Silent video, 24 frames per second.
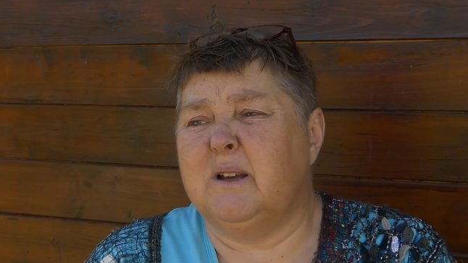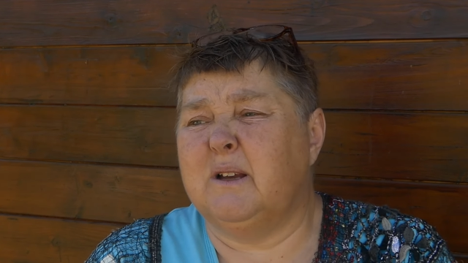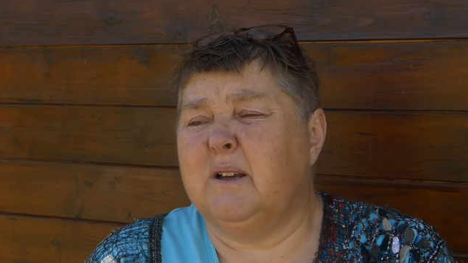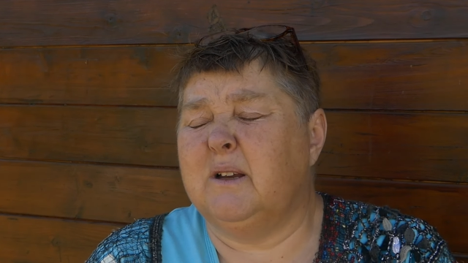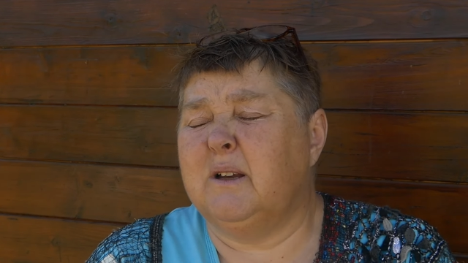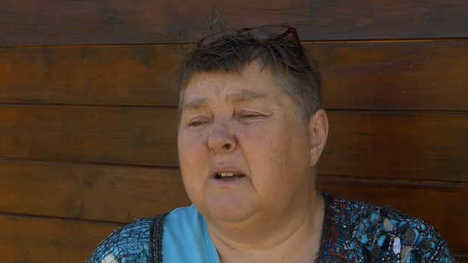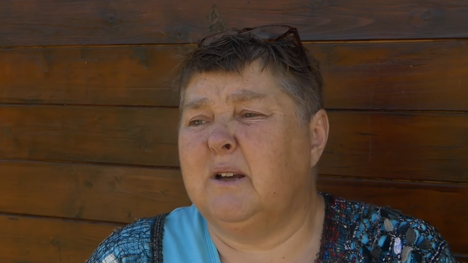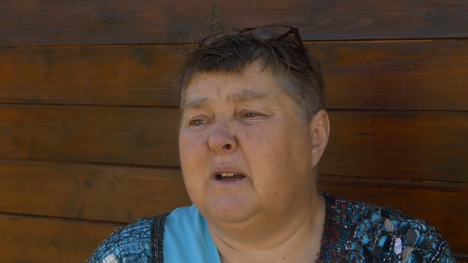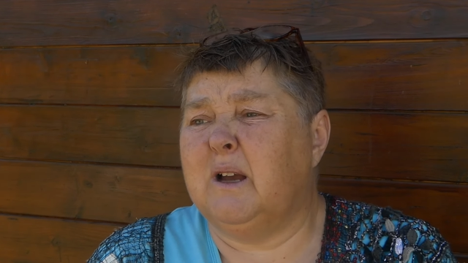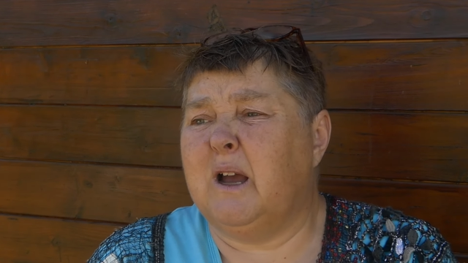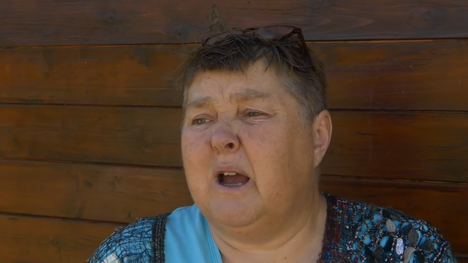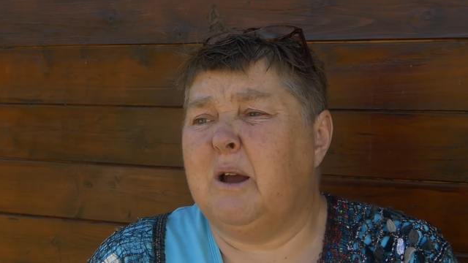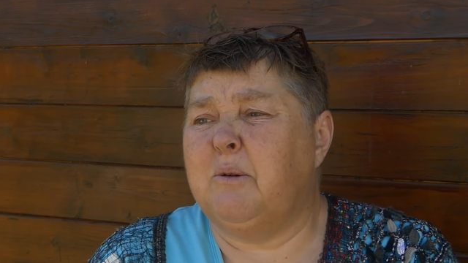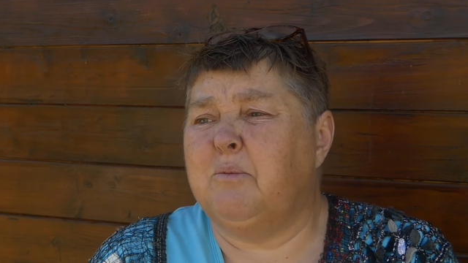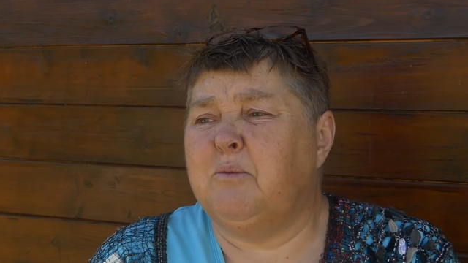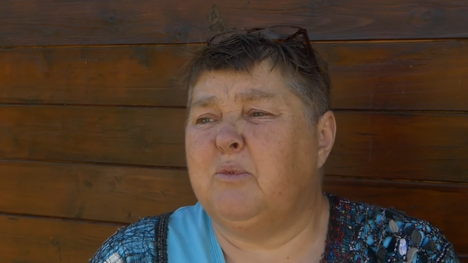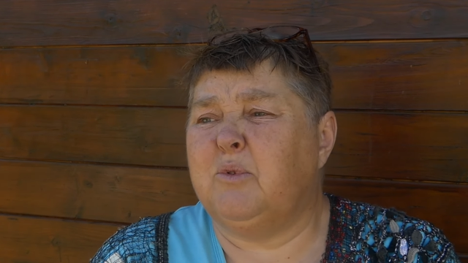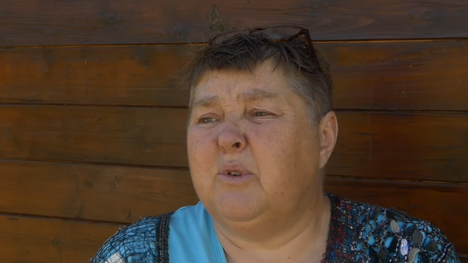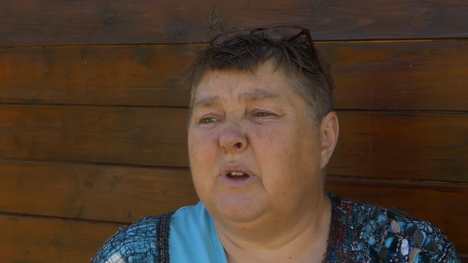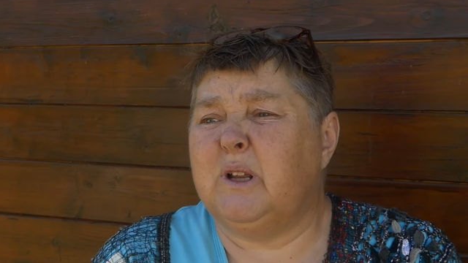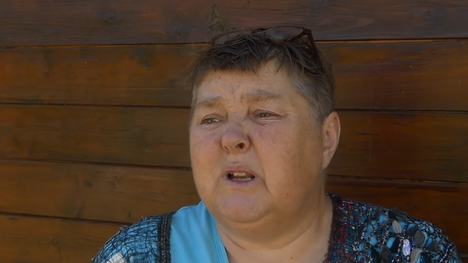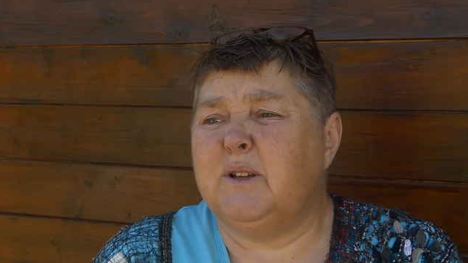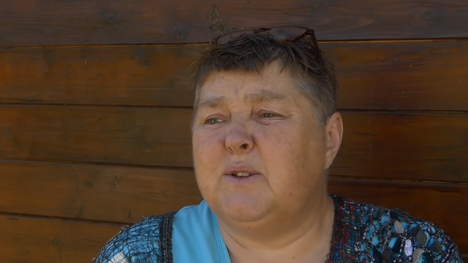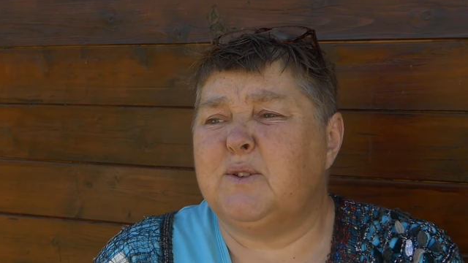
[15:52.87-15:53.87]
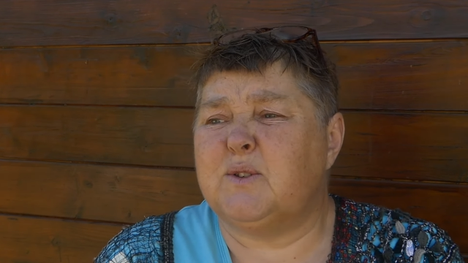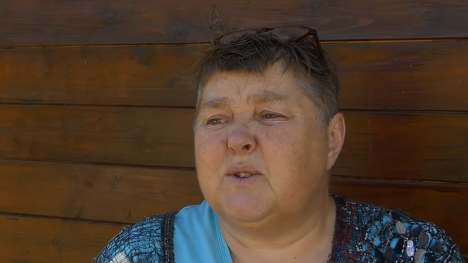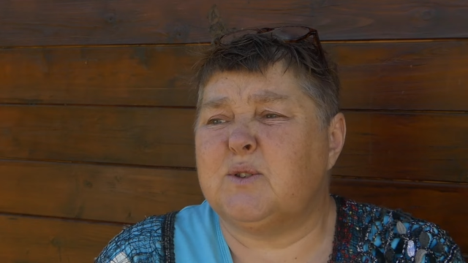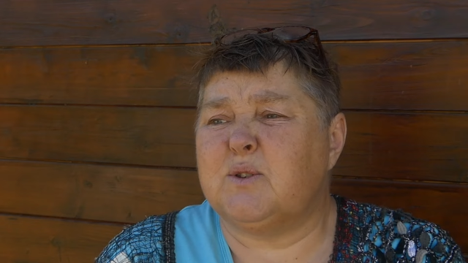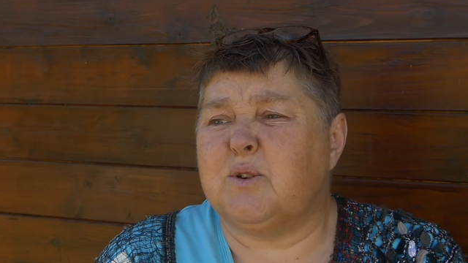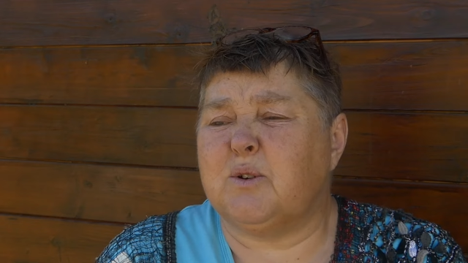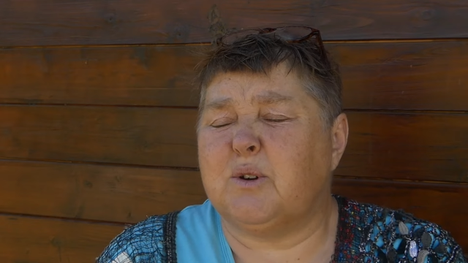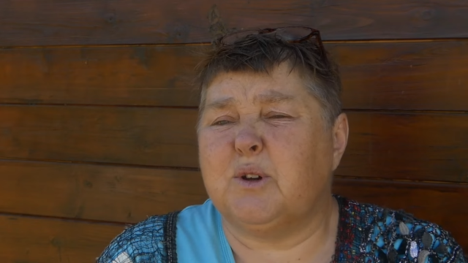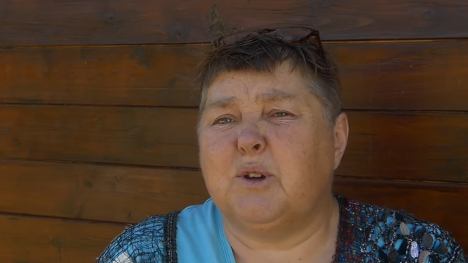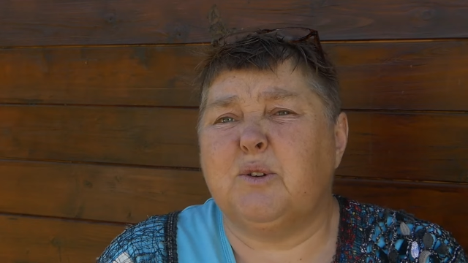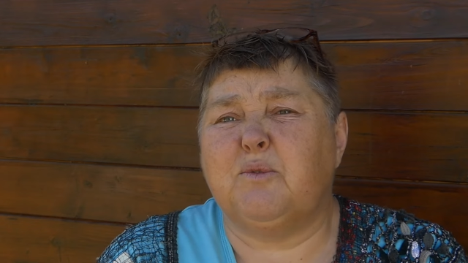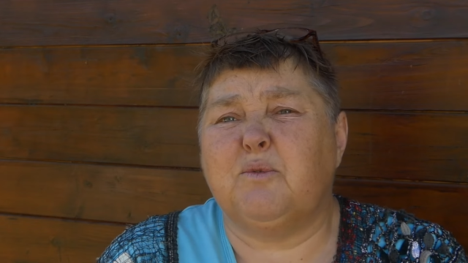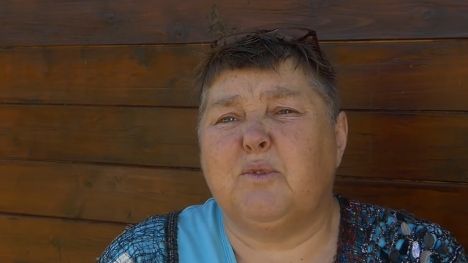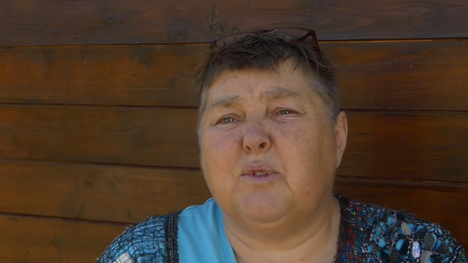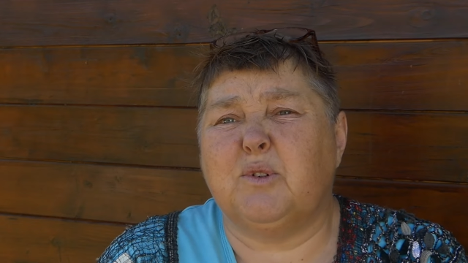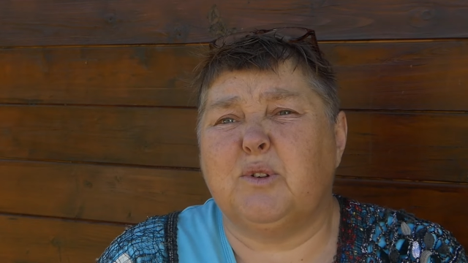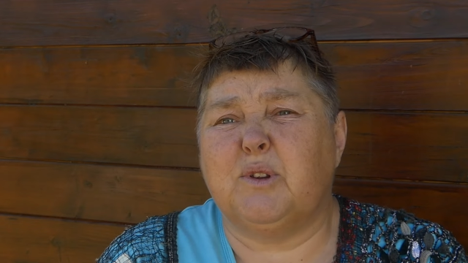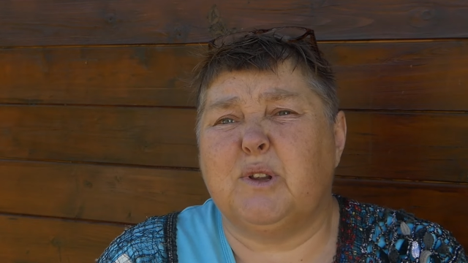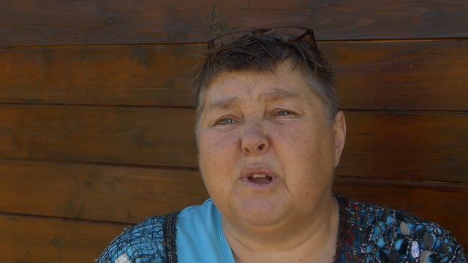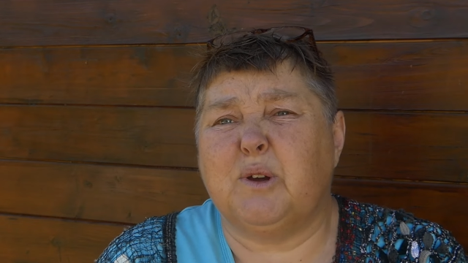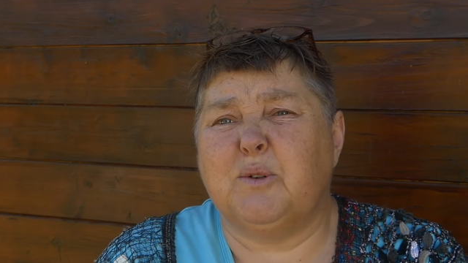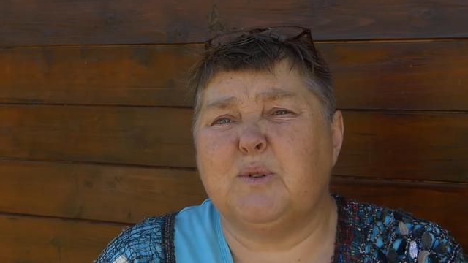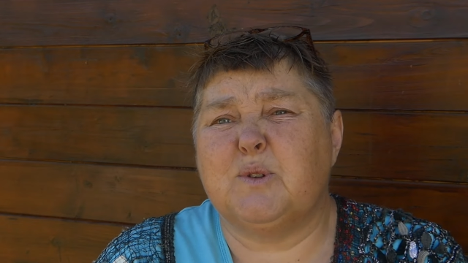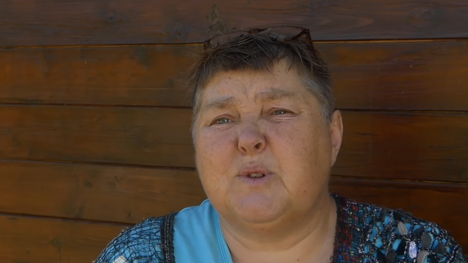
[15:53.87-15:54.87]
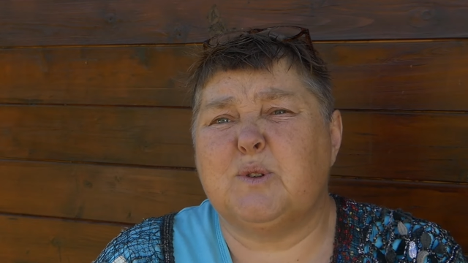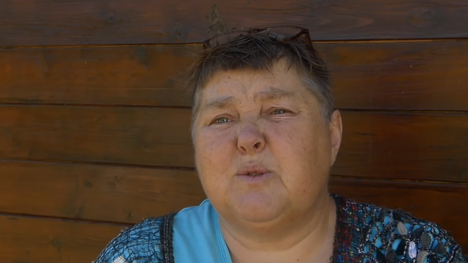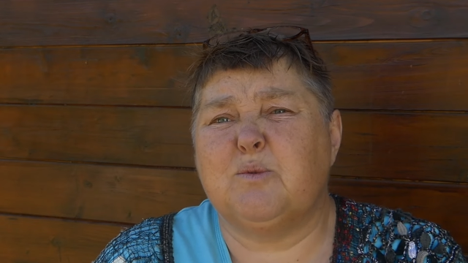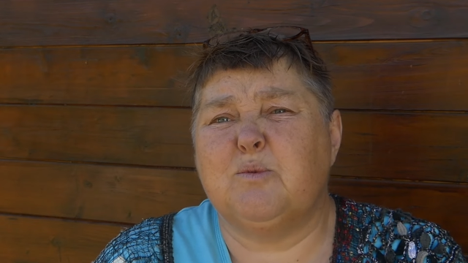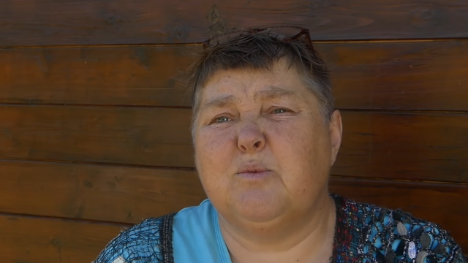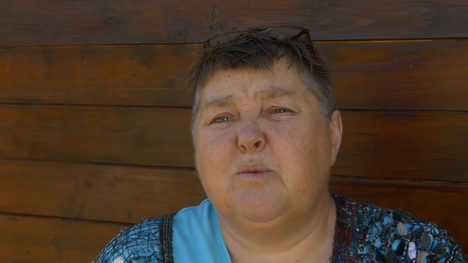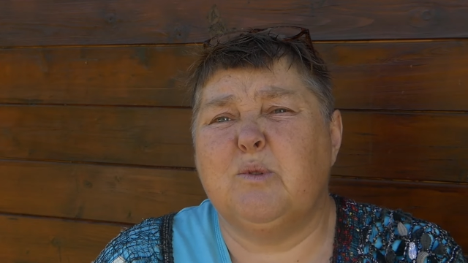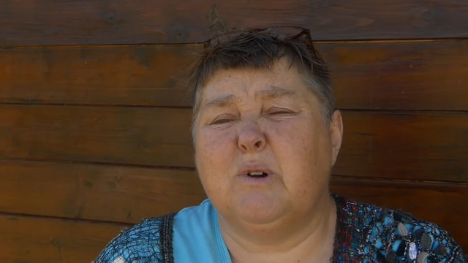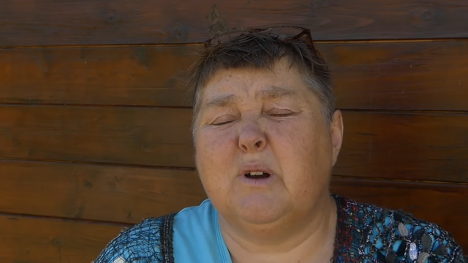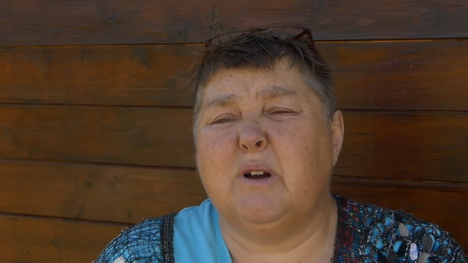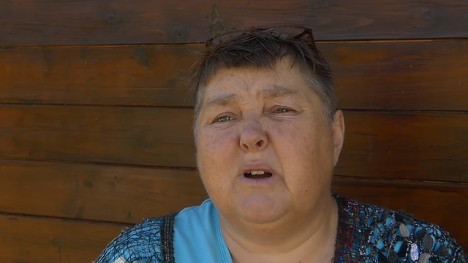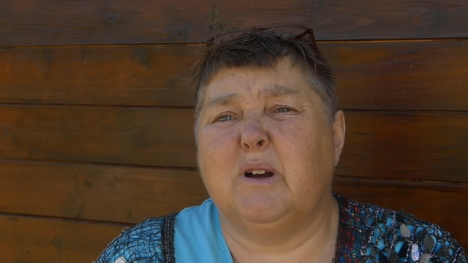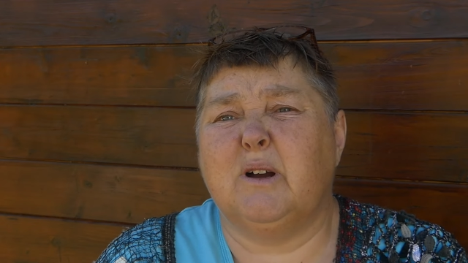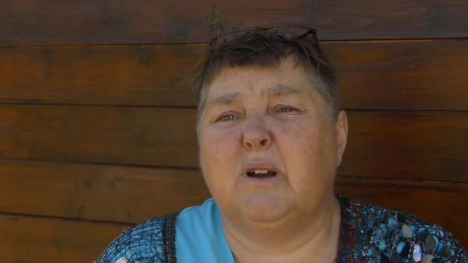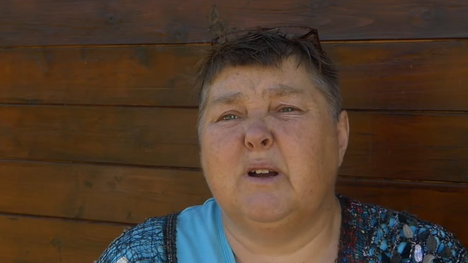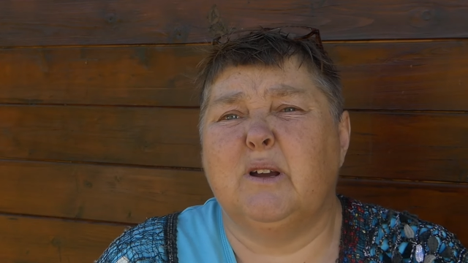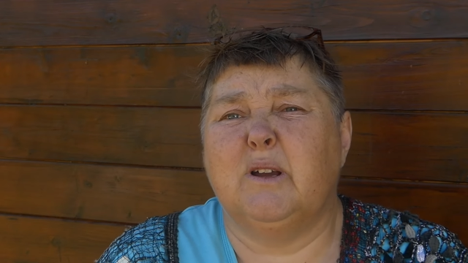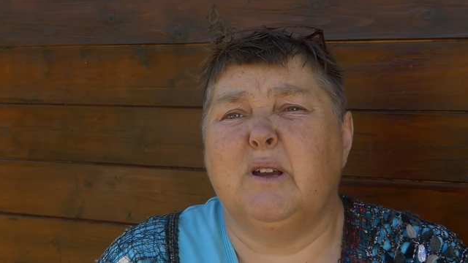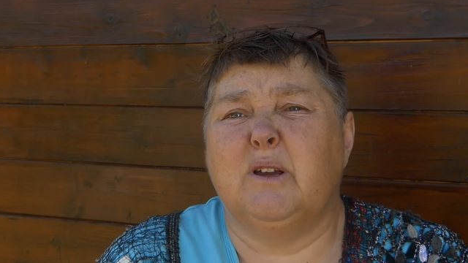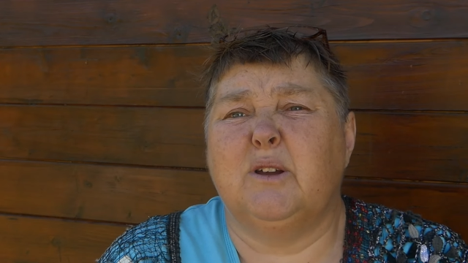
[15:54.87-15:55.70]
I'm really sorry for those who are